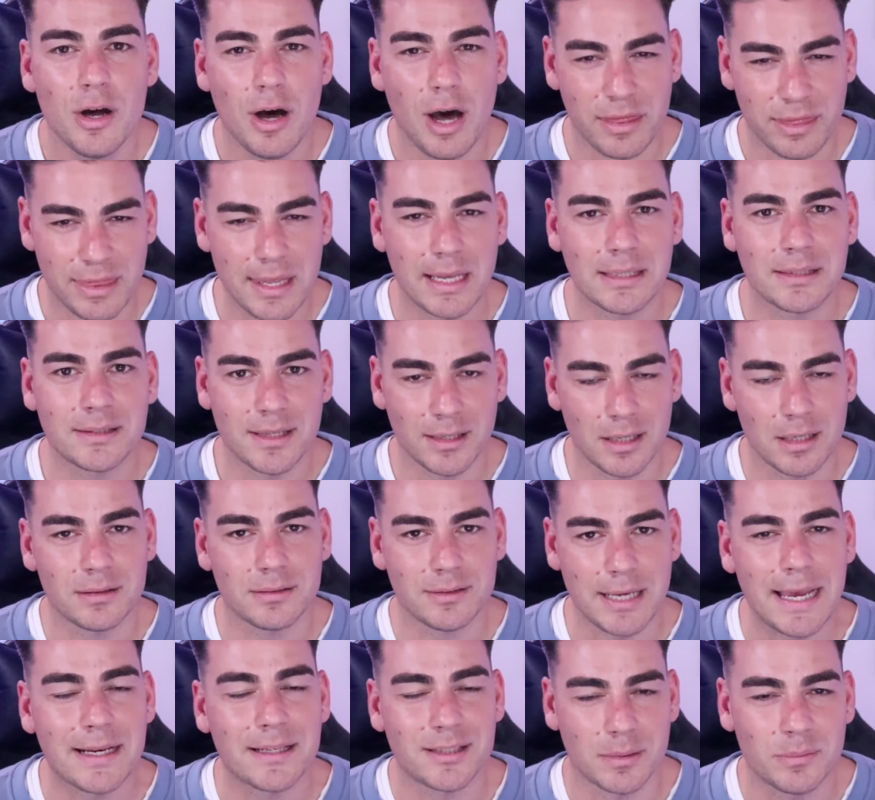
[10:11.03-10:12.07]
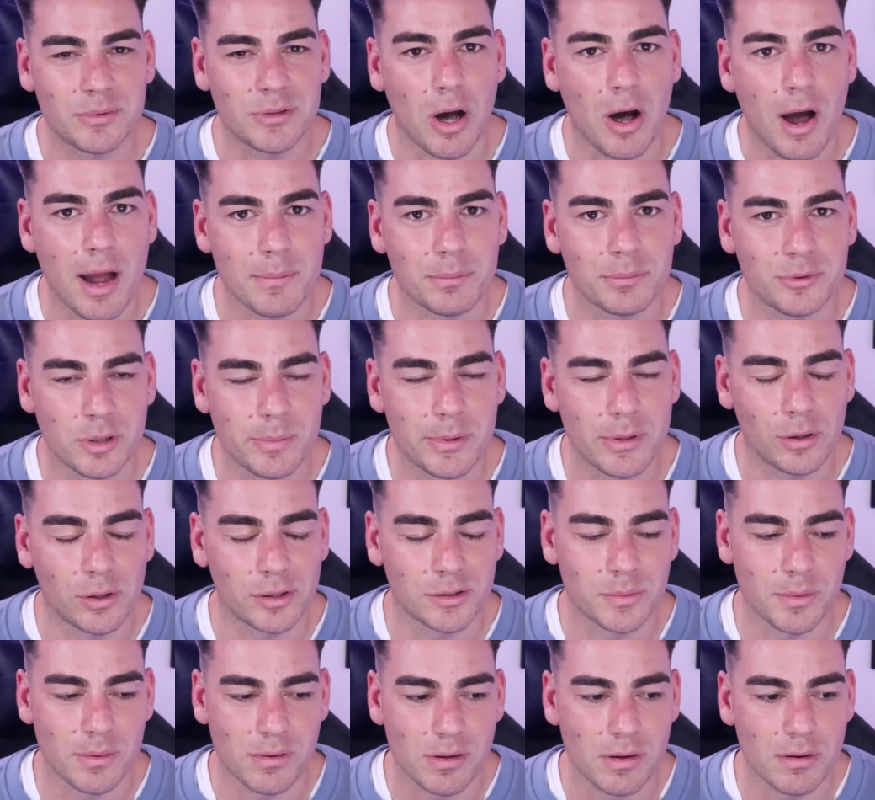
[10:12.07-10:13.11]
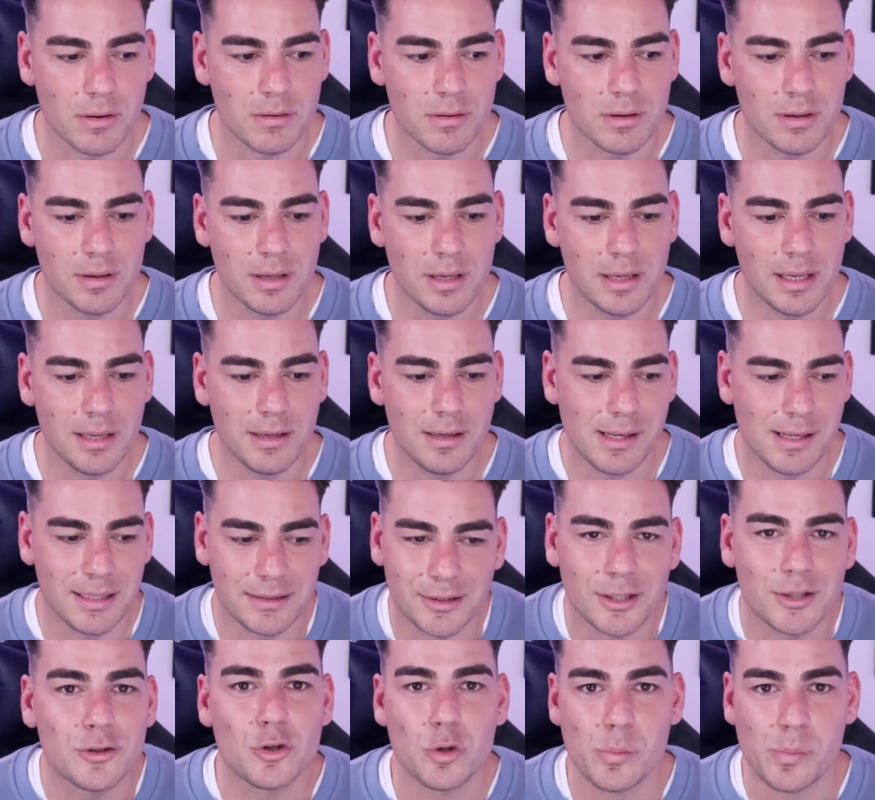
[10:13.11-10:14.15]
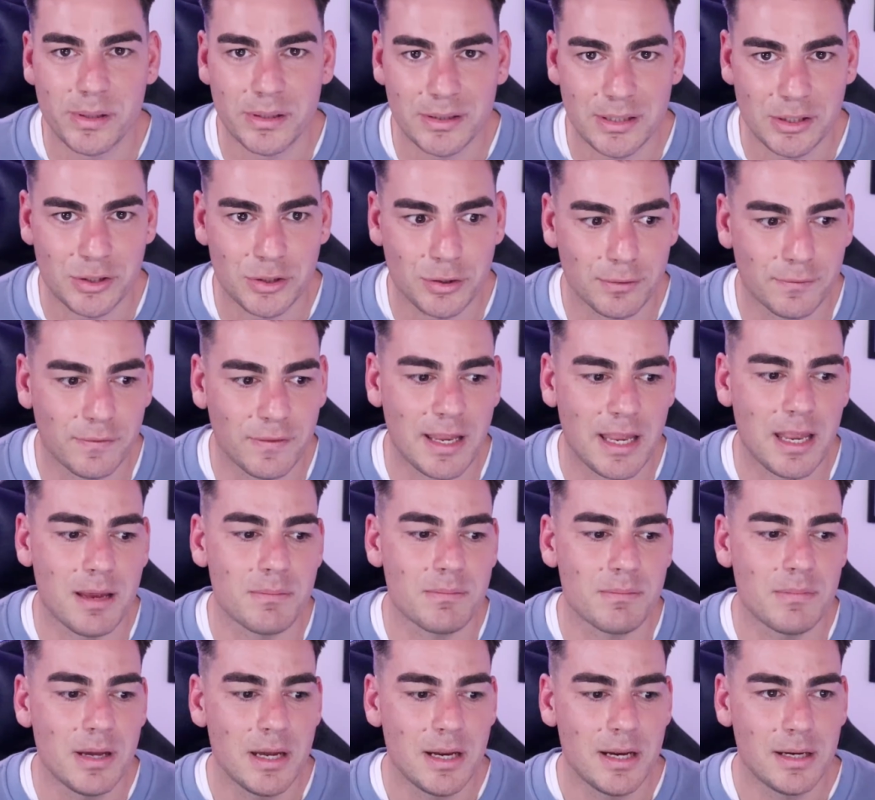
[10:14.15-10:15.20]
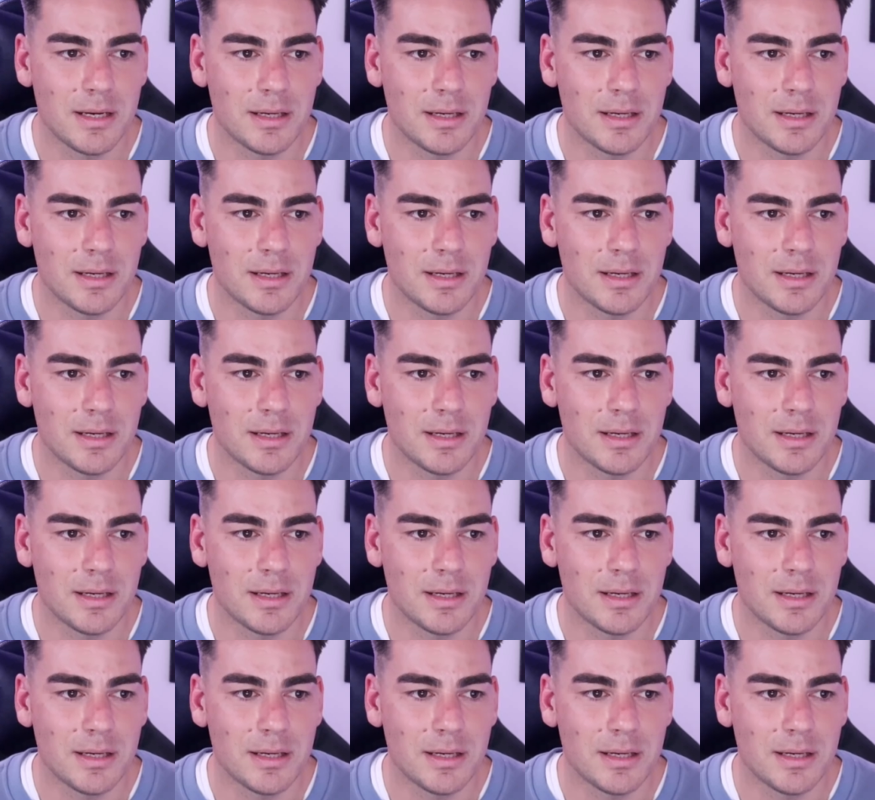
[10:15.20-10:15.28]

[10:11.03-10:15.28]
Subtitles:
I think it's going to take some time, to be honest with you. It's a new position for him.